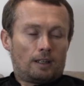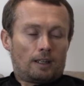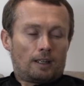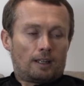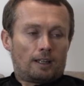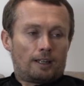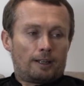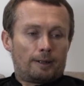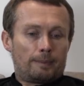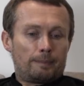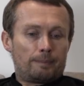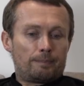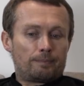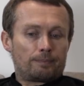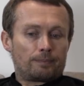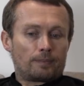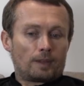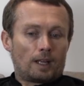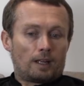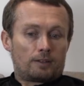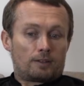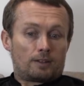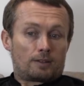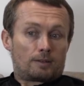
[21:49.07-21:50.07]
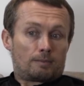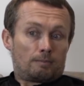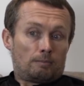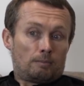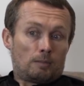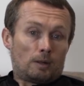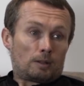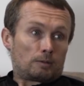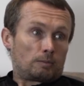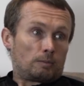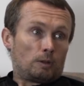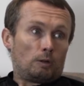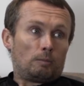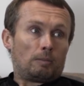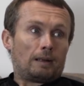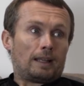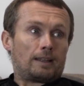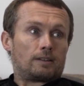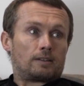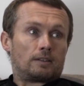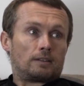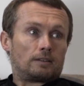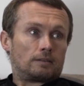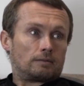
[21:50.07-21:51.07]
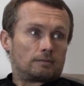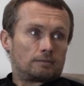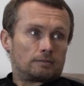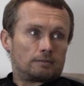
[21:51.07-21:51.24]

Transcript: are just much more pleasant